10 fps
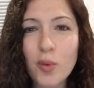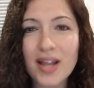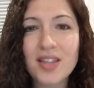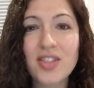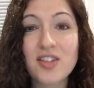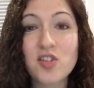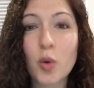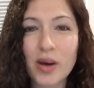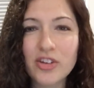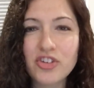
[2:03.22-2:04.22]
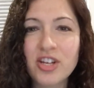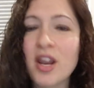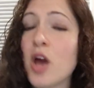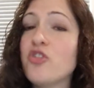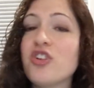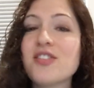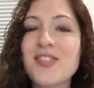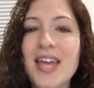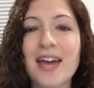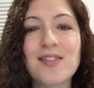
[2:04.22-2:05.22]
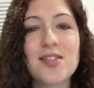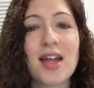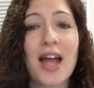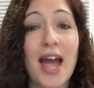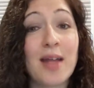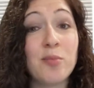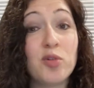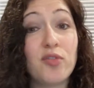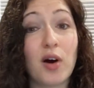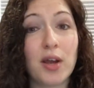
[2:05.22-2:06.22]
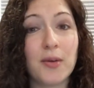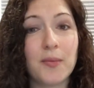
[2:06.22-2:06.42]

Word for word: the right to this question, just guess and move on.